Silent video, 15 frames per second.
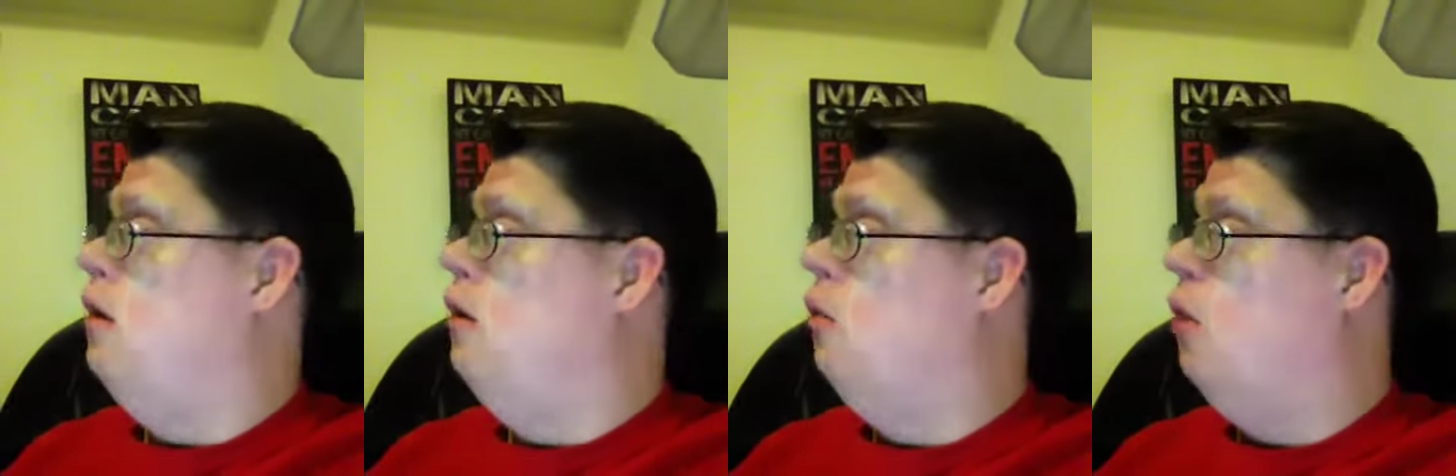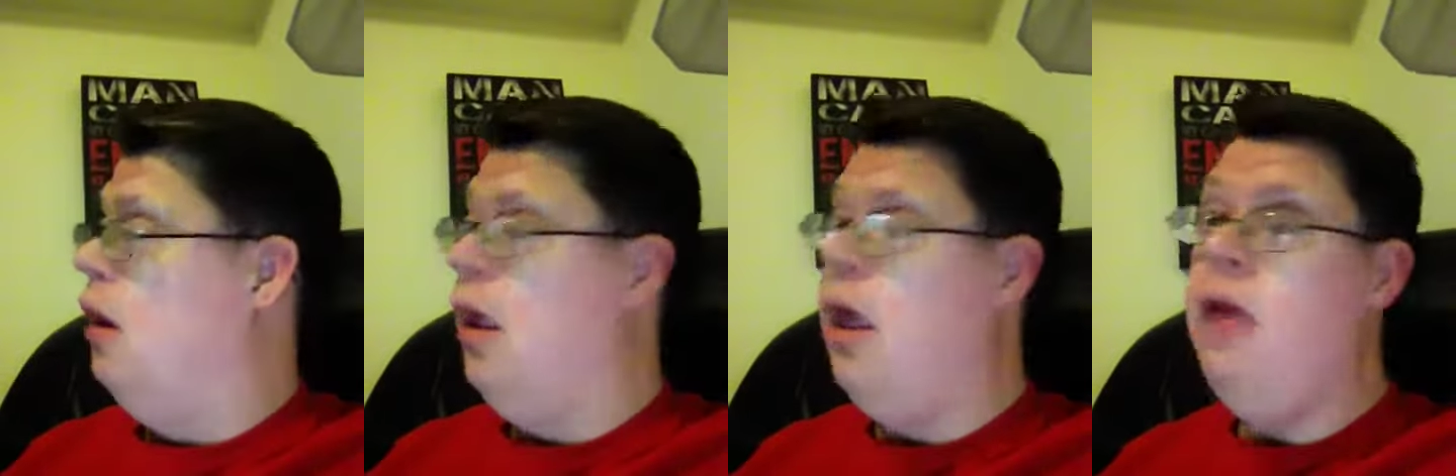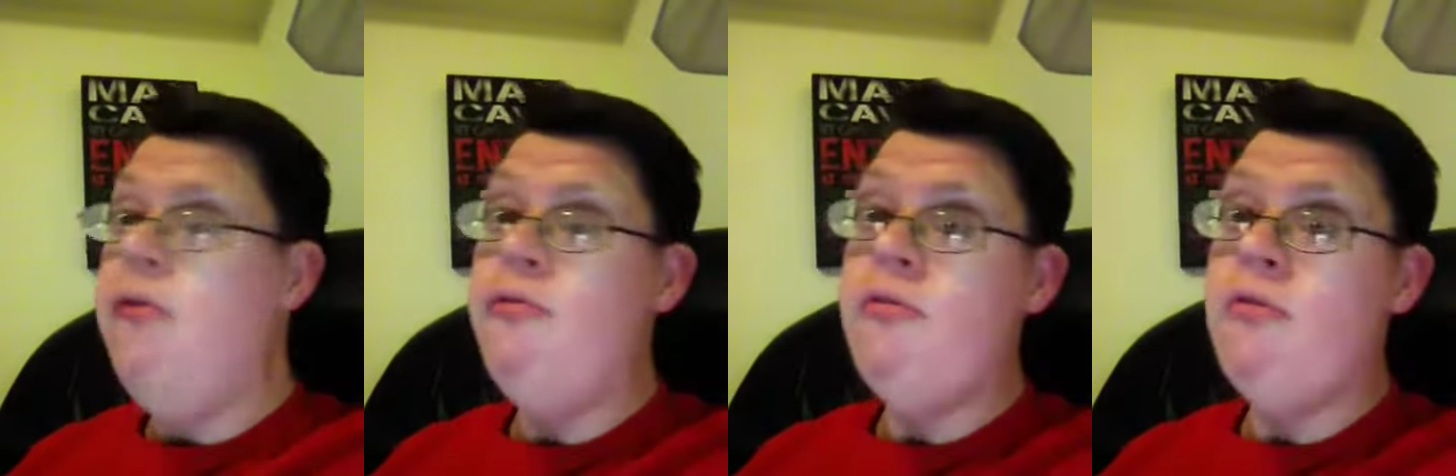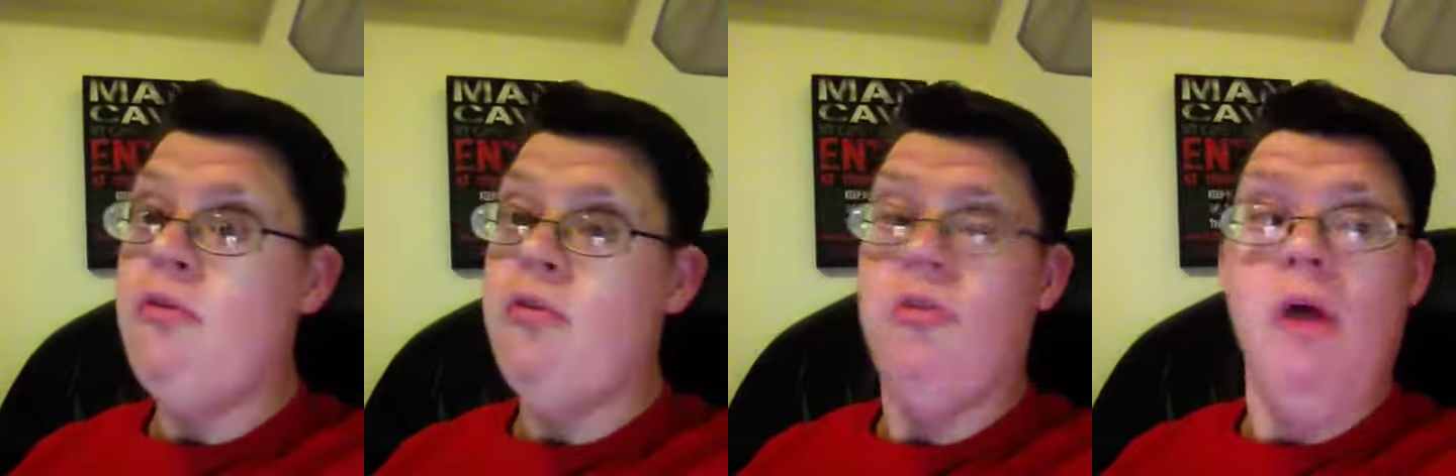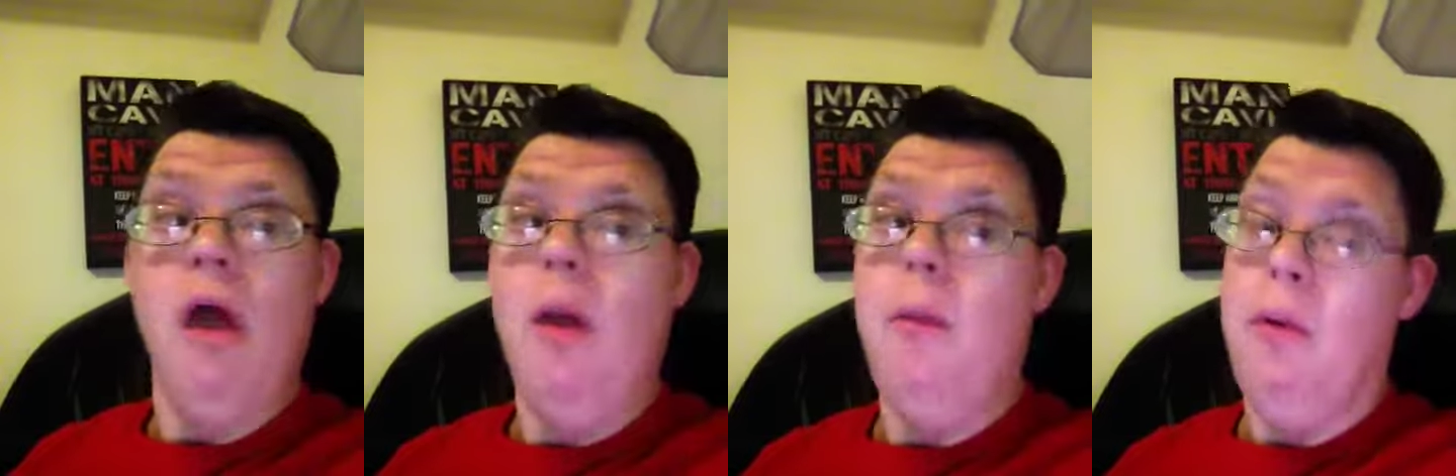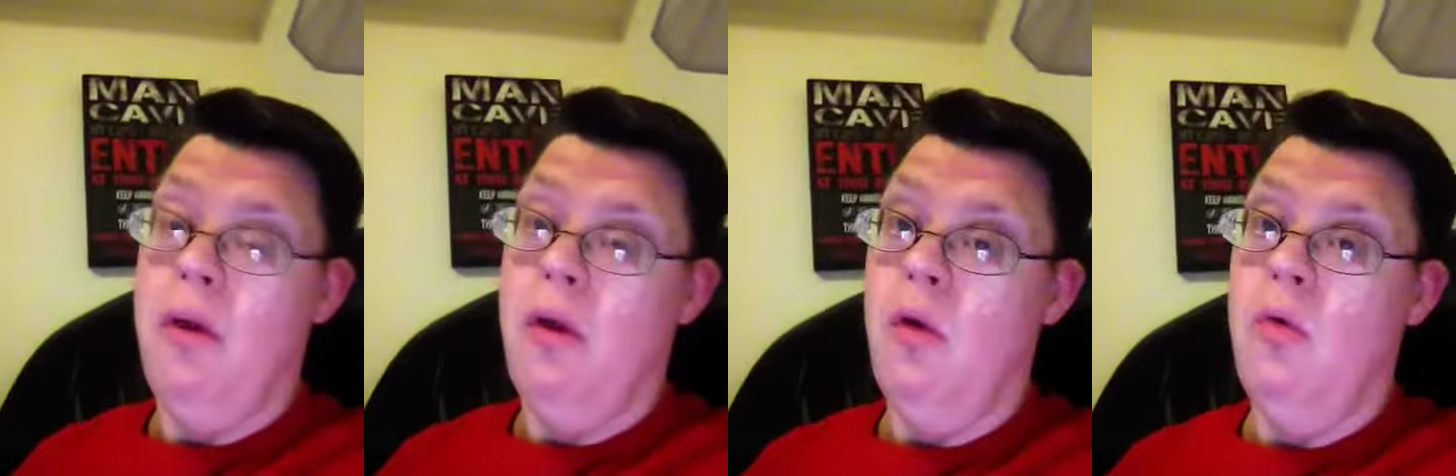when he first
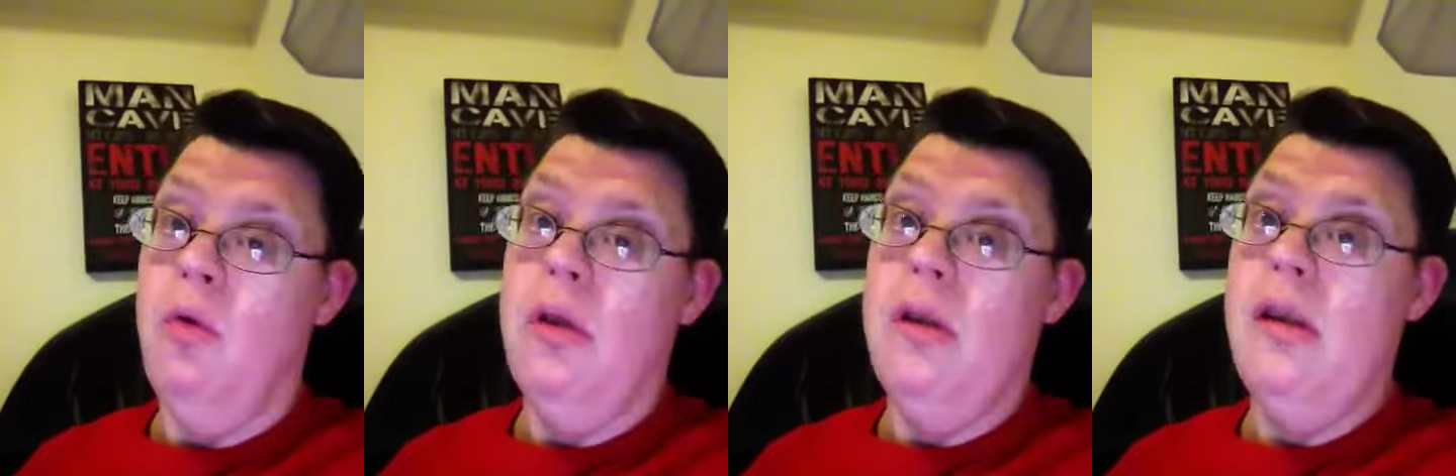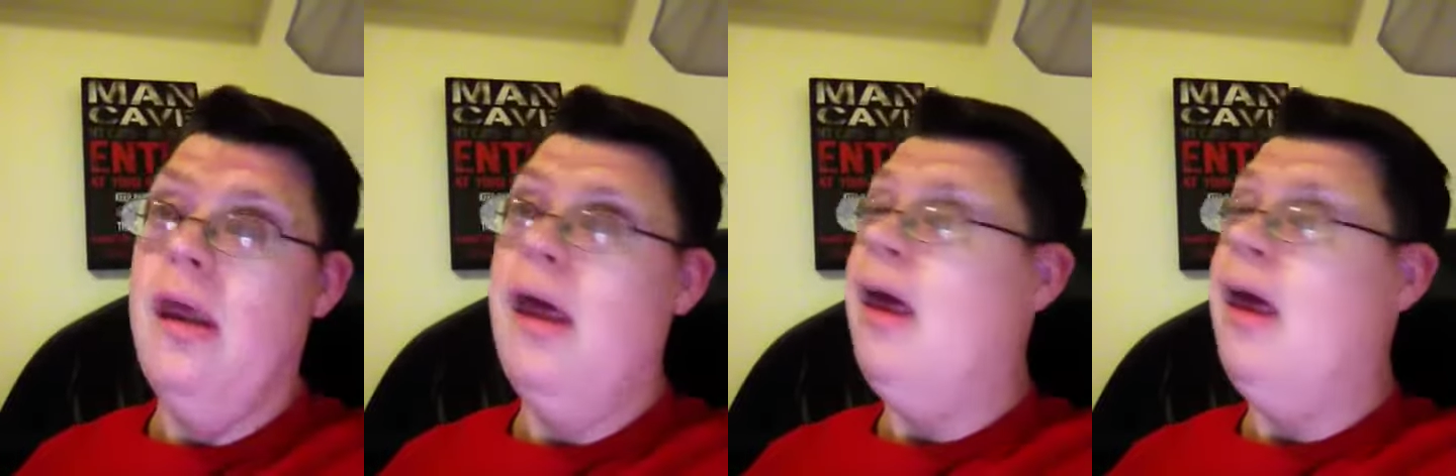debuted in,